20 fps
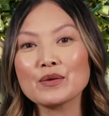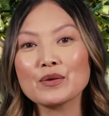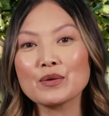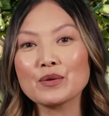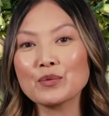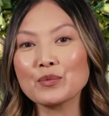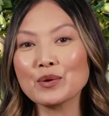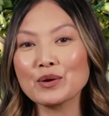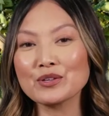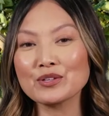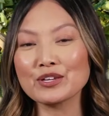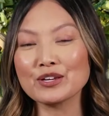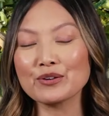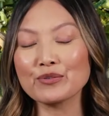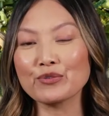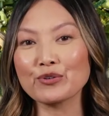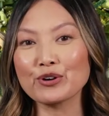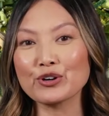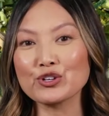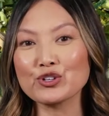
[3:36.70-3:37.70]
Wilting
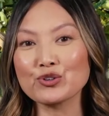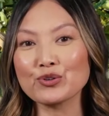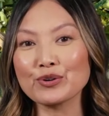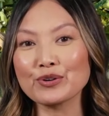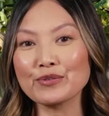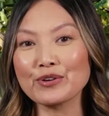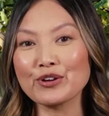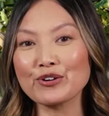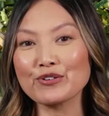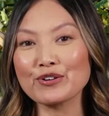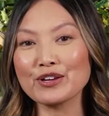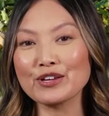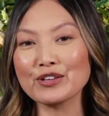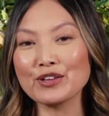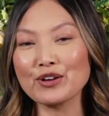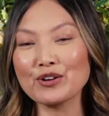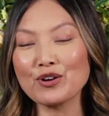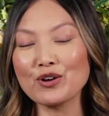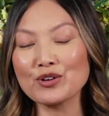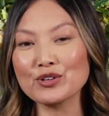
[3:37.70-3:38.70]
for a short period
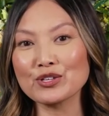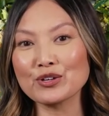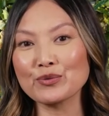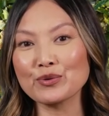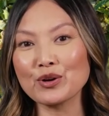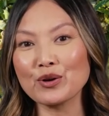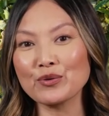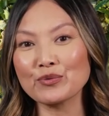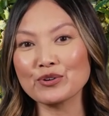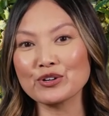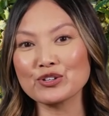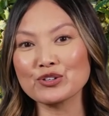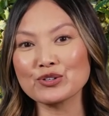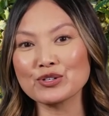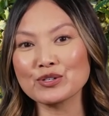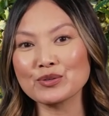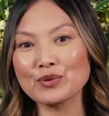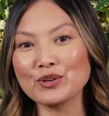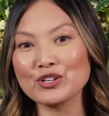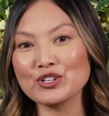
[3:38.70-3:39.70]
can also help
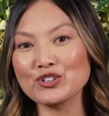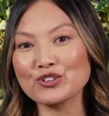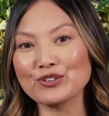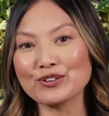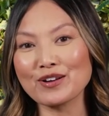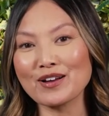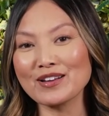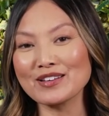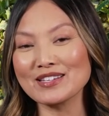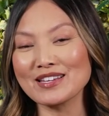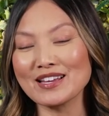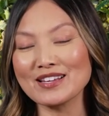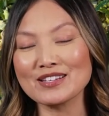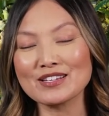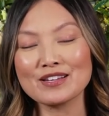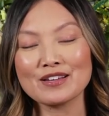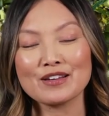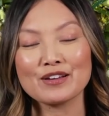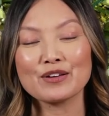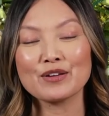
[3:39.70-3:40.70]
reduce moisture
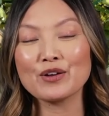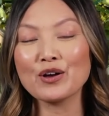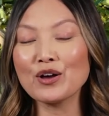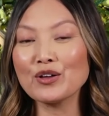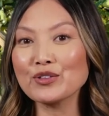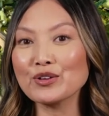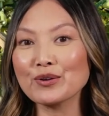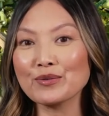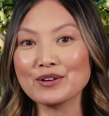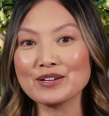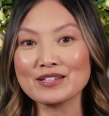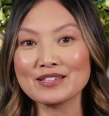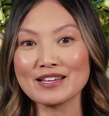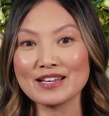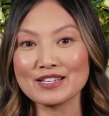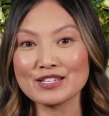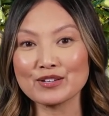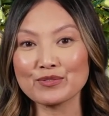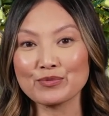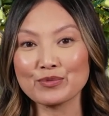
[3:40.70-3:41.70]
content, although
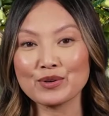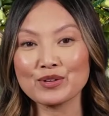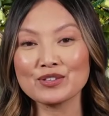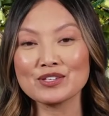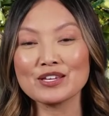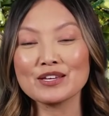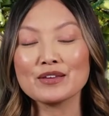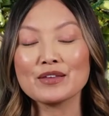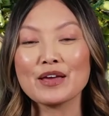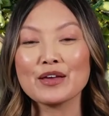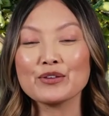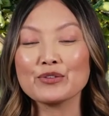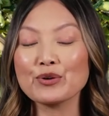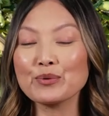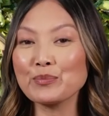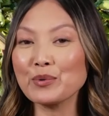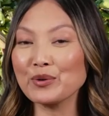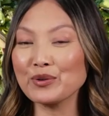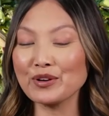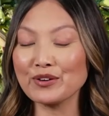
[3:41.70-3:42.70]
excessive wilting can
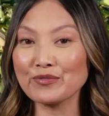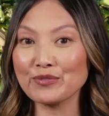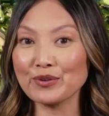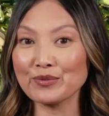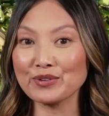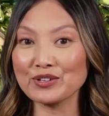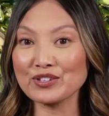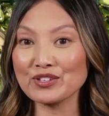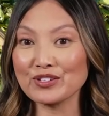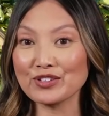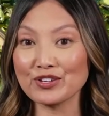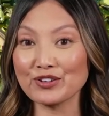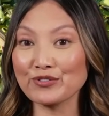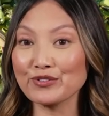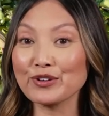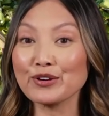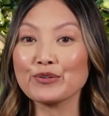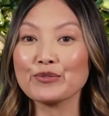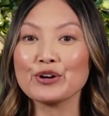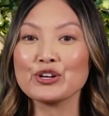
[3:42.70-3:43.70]
promote aerobic
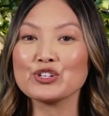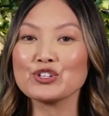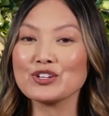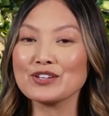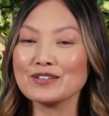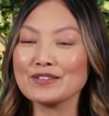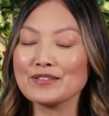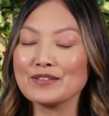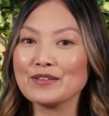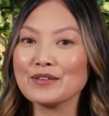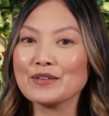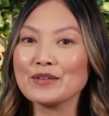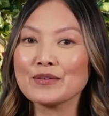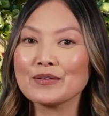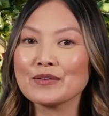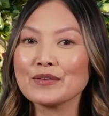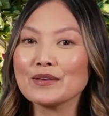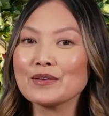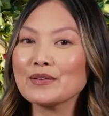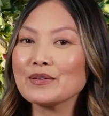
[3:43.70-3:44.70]
deterioration.
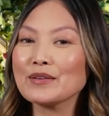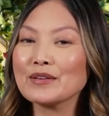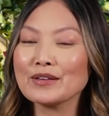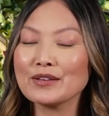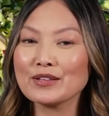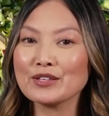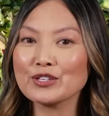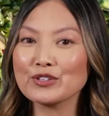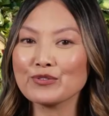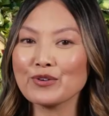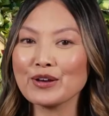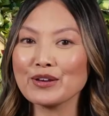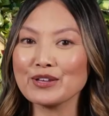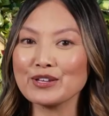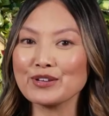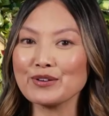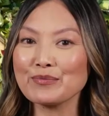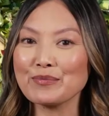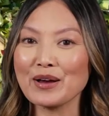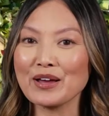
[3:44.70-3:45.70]

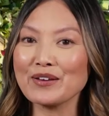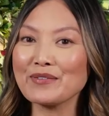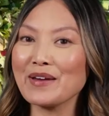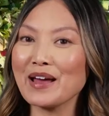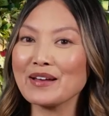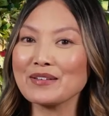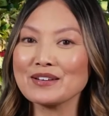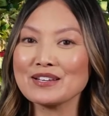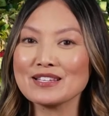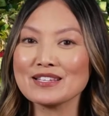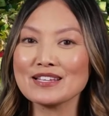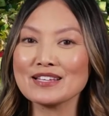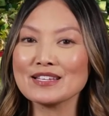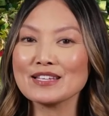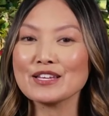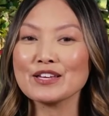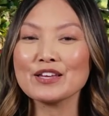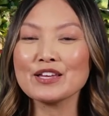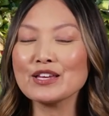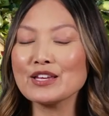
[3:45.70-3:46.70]
Striking the right balance
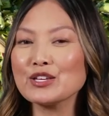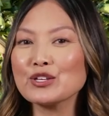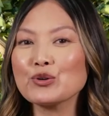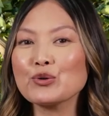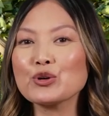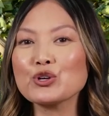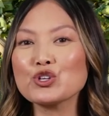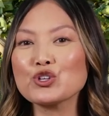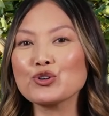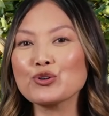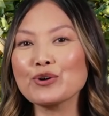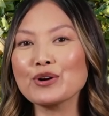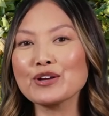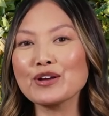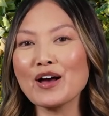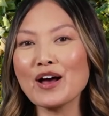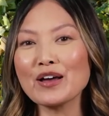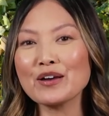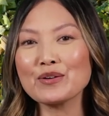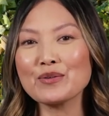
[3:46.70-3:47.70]
is key to ensuring
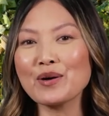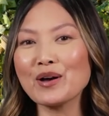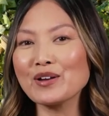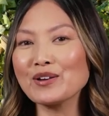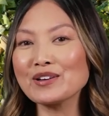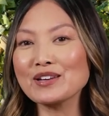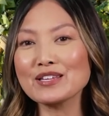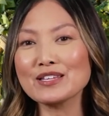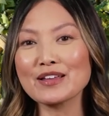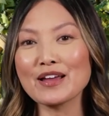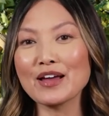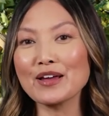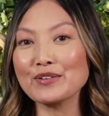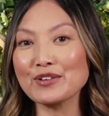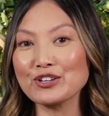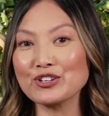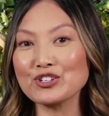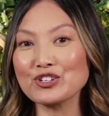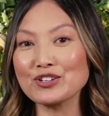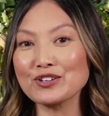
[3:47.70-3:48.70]
high-quality
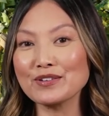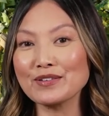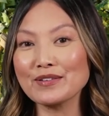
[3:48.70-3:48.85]
silage.